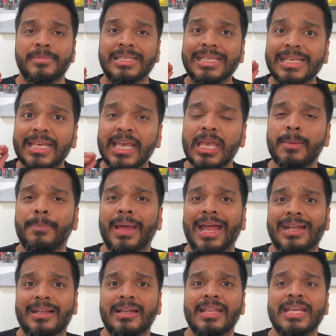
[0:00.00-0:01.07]
Keep
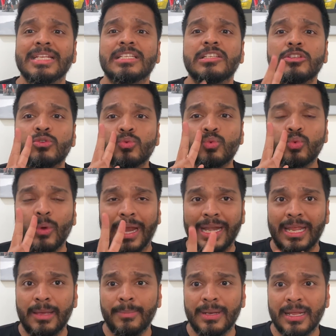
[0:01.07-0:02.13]
at least
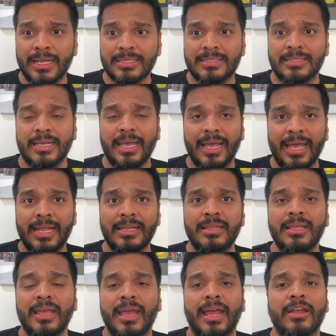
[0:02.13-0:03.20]
20 minutes in
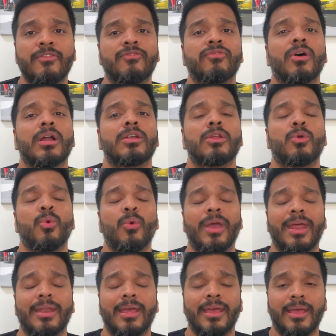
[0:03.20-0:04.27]
the end for
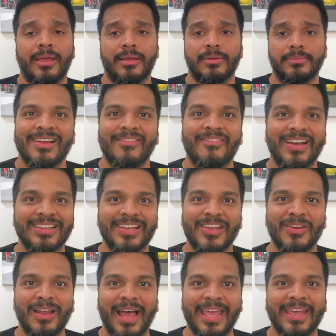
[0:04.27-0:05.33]
Q&A. Whether
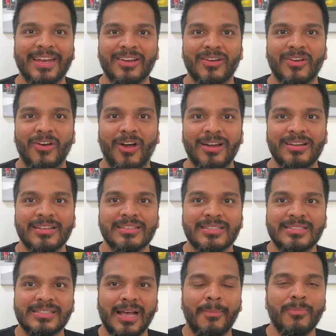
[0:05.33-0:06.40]
you like it or not,
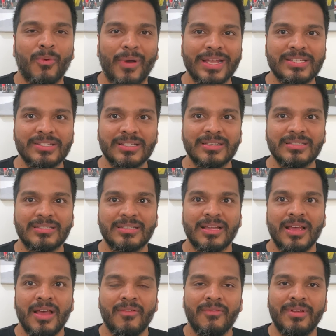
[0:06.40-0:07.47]
some questions
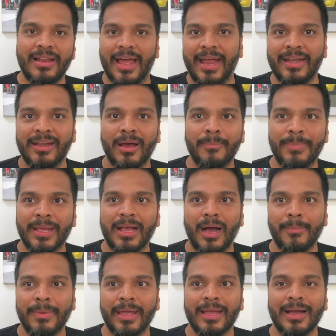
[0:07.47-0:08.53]
will end up
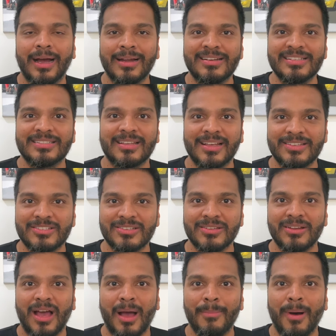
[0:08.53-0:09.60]
becoming a
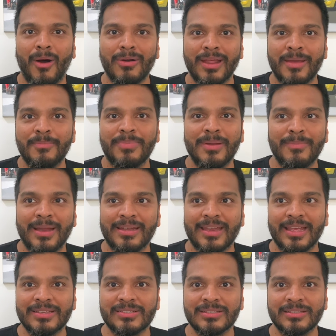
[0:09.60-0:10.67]
discussion about
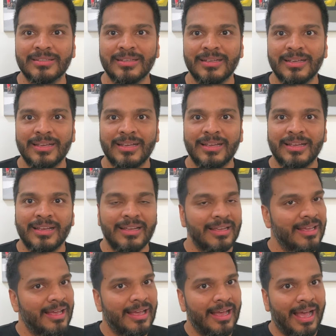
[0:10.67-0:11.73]
implementation.
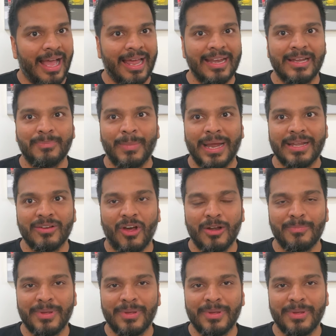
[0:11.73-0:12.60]
And it might not be